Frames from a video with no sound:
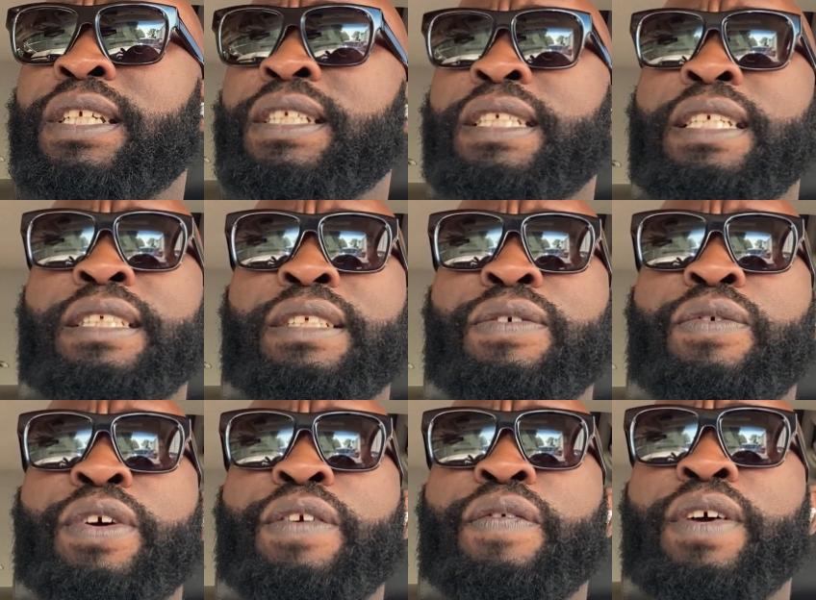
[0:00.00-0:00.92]
that season
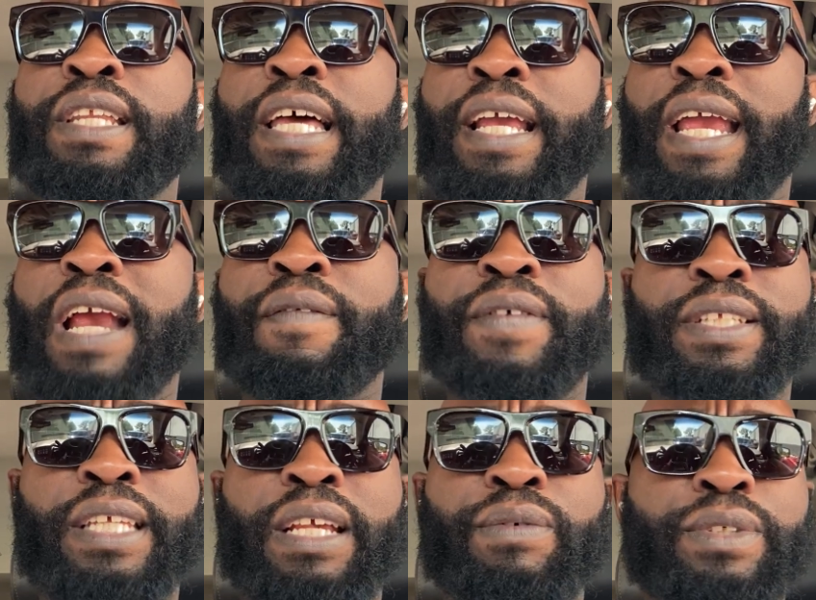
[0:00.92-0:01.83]
where you felt like
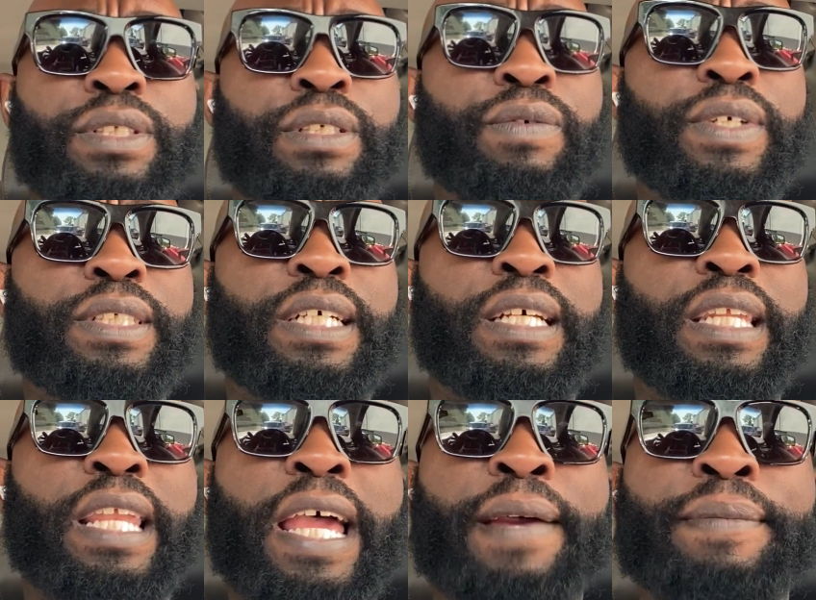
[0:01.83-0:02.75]
everything was
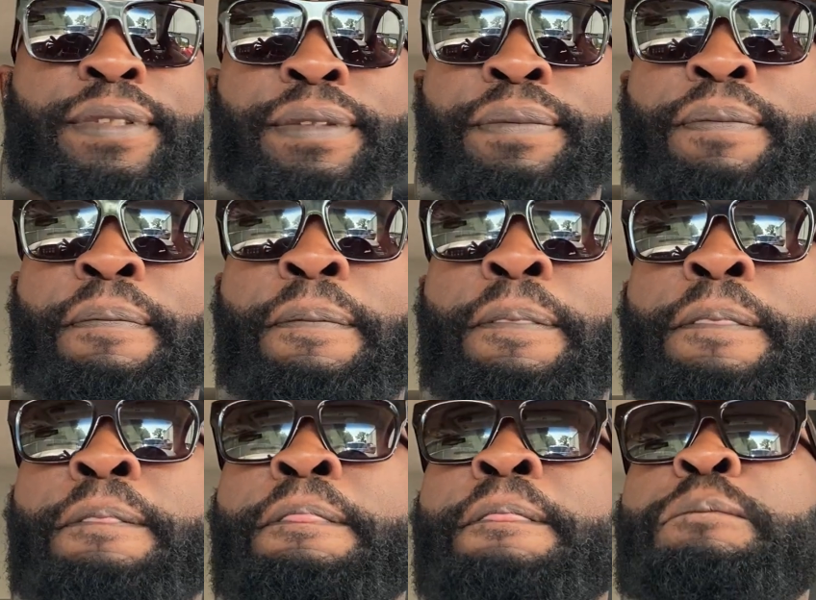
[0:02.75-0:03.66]
collapsing,
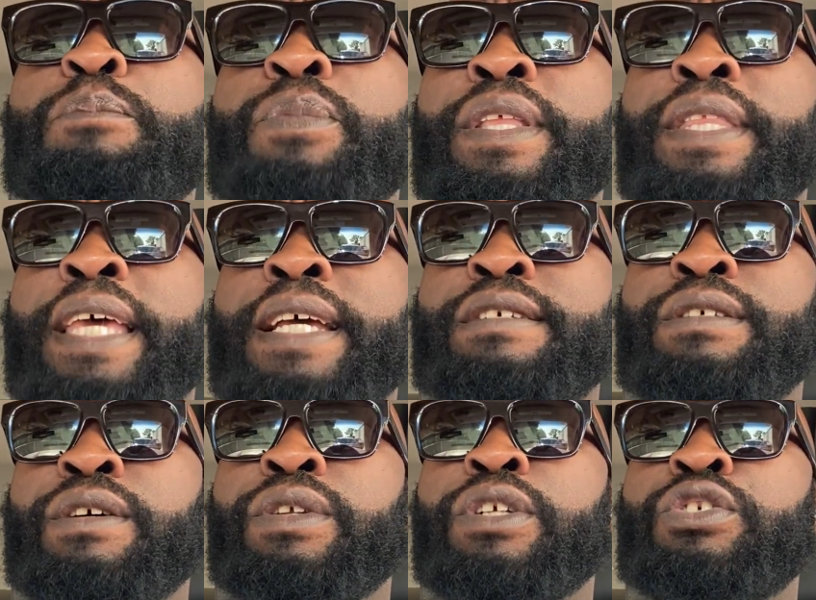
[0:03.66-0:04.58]
that's
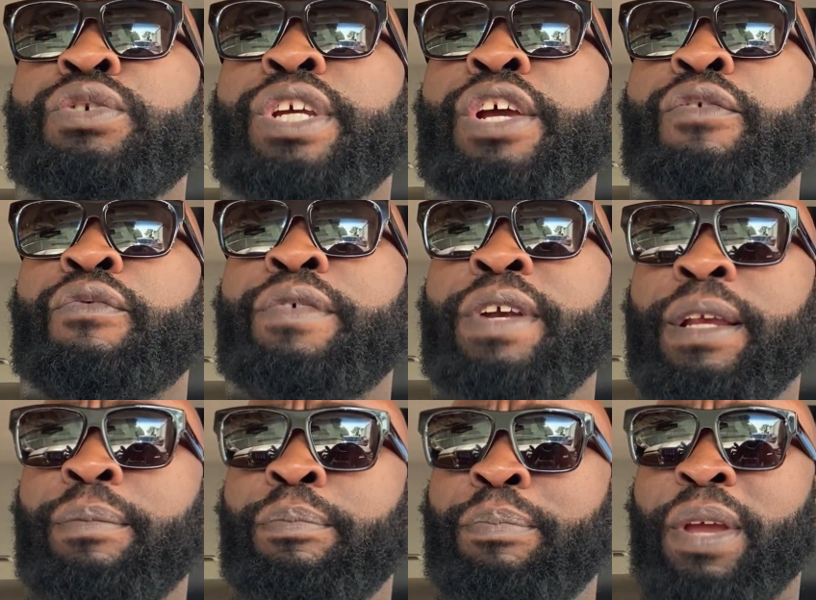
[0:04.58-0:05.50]
so that you can
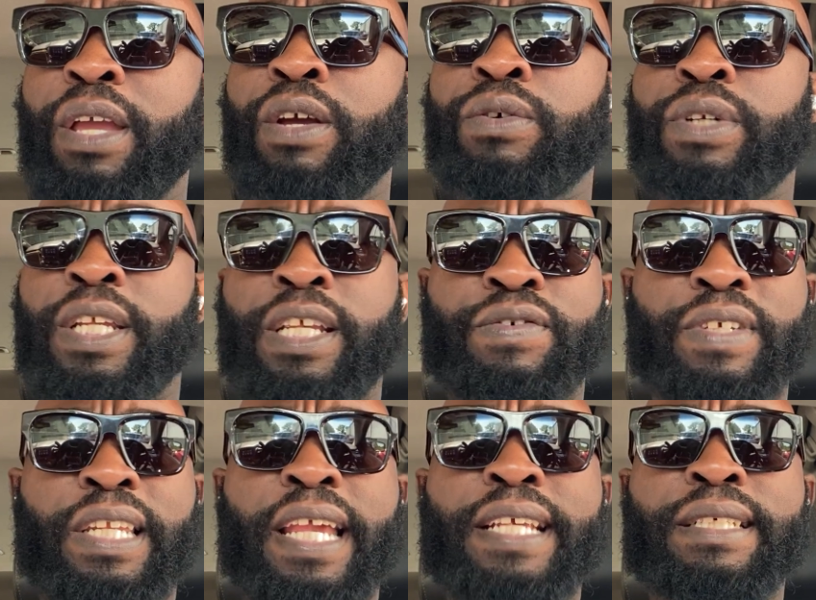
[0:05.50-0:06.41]
rebuild these
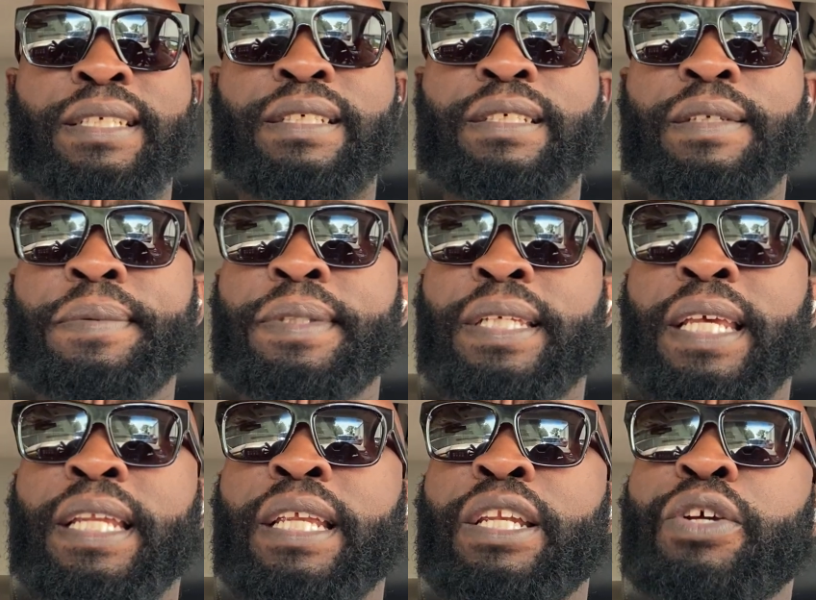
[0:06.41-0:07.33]
relationships
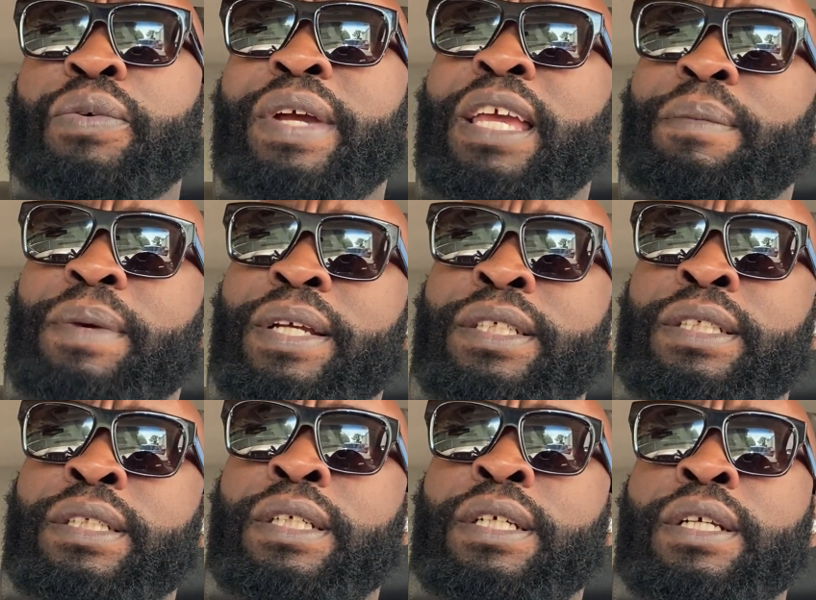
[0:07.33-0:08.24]
in a new
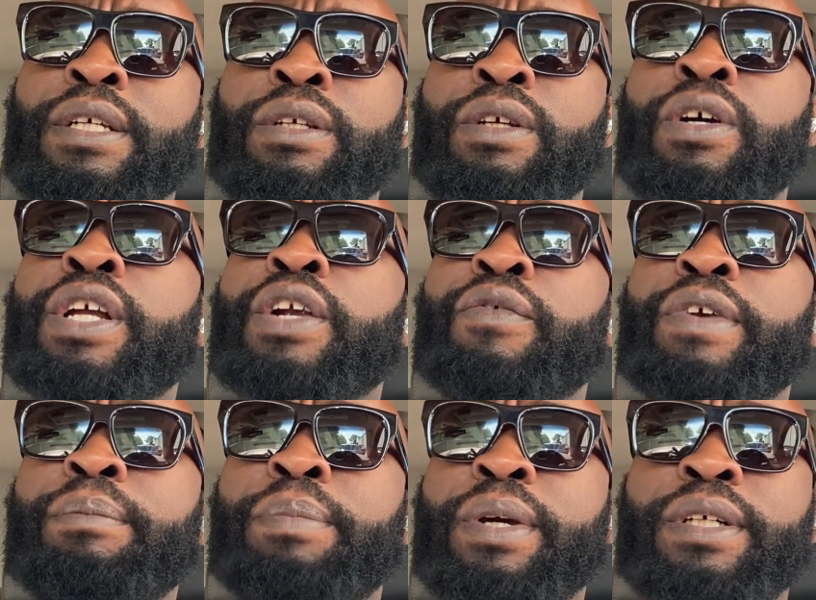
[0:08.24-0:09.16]
image. You're going to
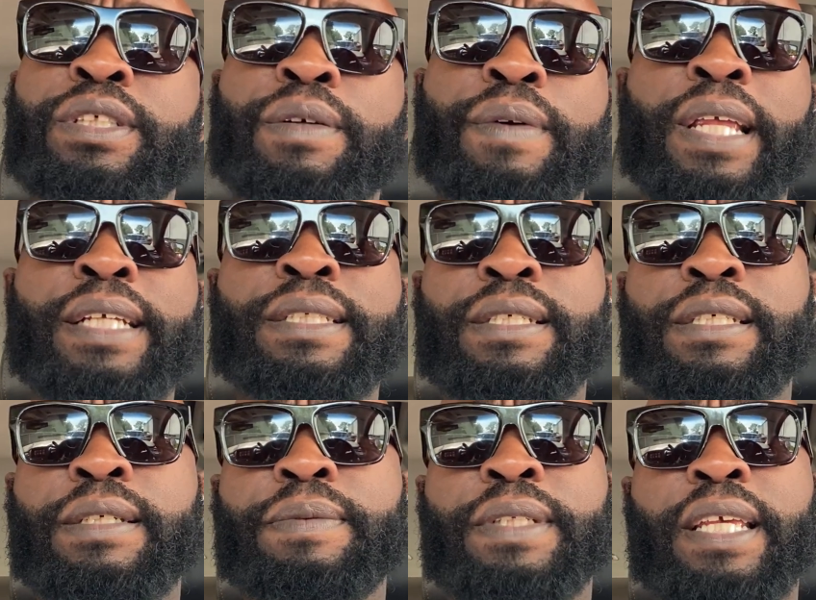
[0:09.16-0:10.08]
rebuild your
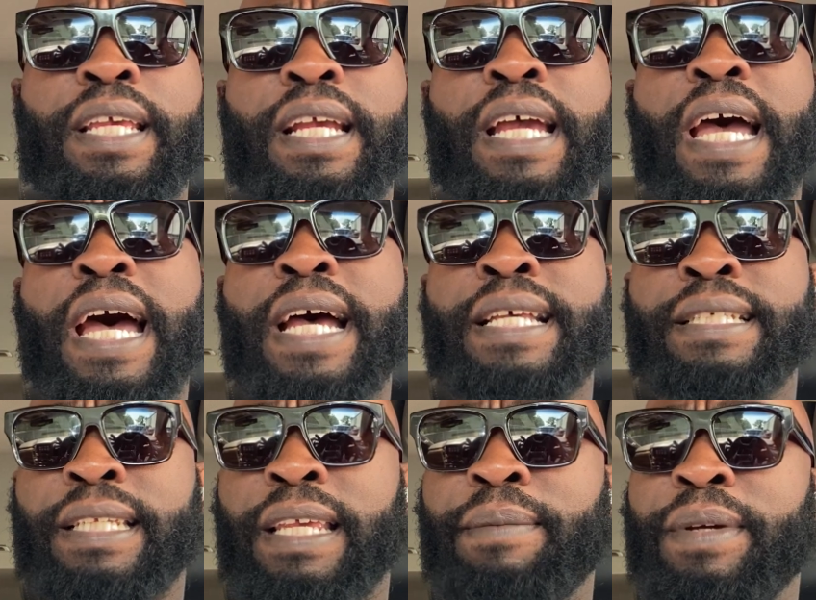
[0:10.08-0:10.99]
relationships in
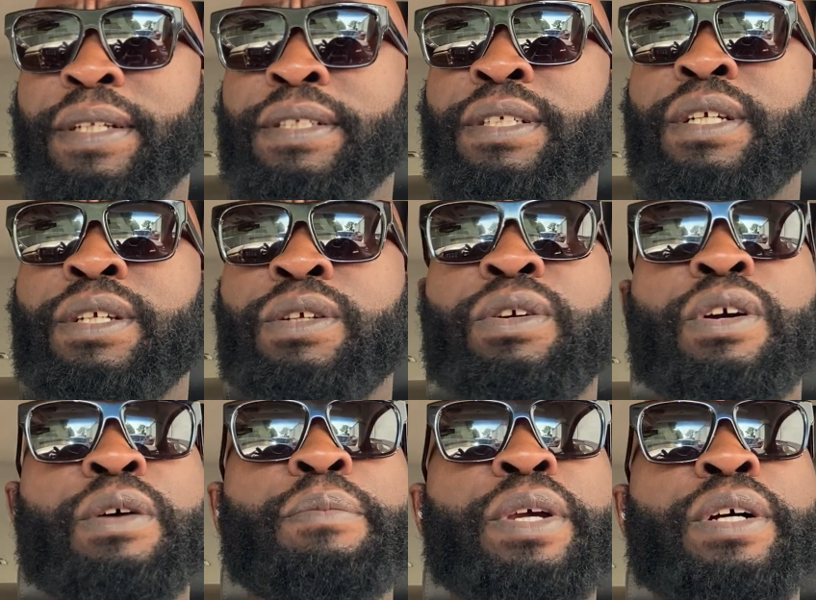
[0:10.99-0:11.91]
God's image. You're
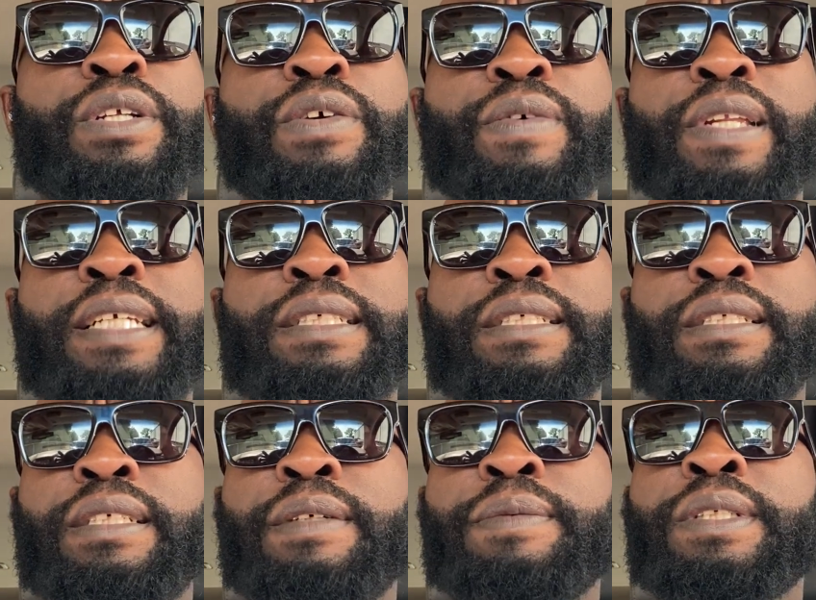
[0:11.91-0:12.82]
going to build the
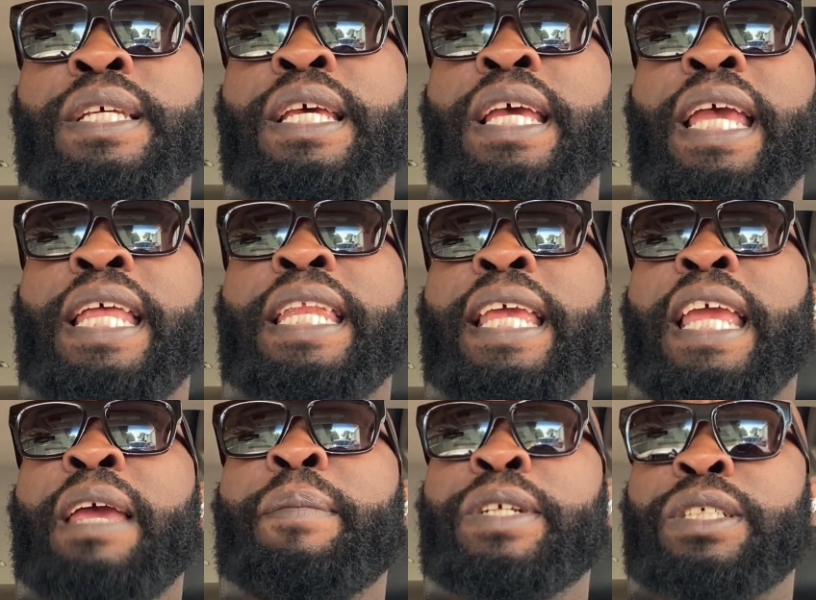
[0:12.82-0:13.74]
relationships in the
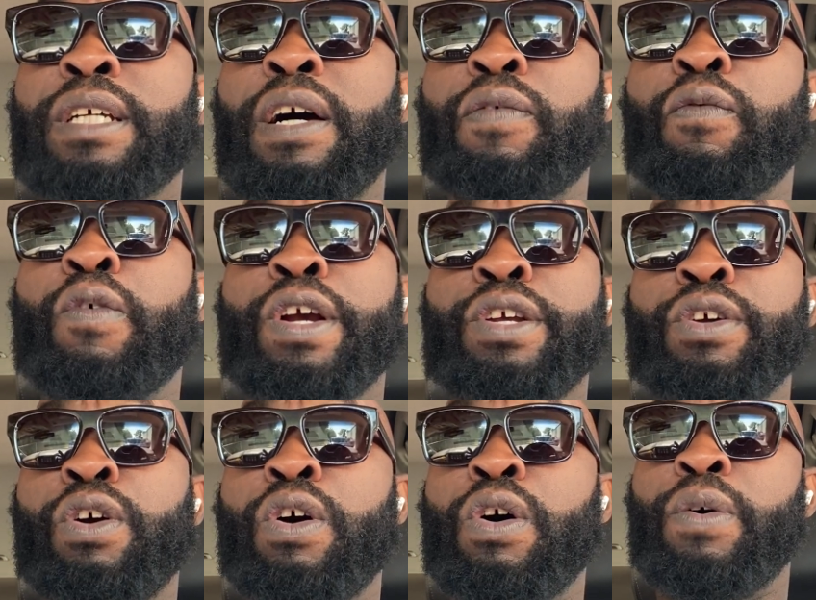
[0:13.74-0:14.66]
image of where
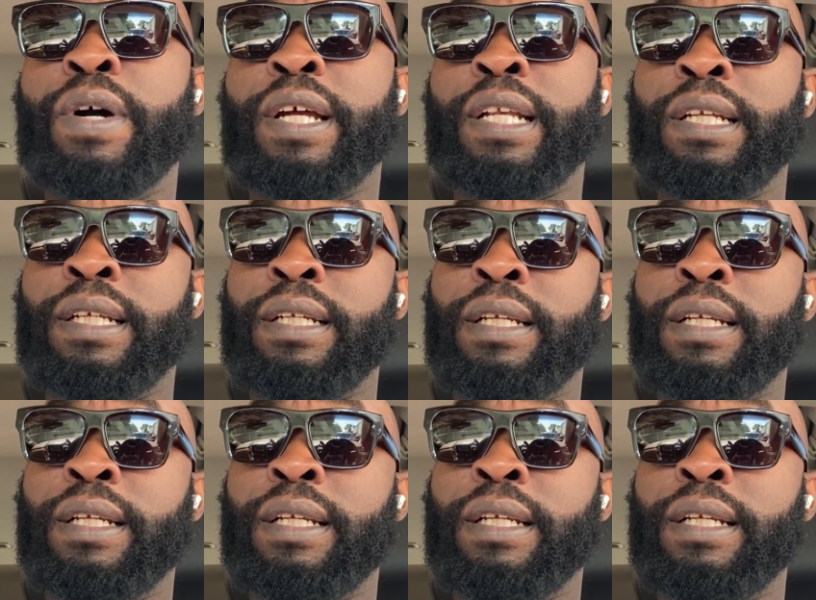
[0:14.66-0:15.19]
you're going.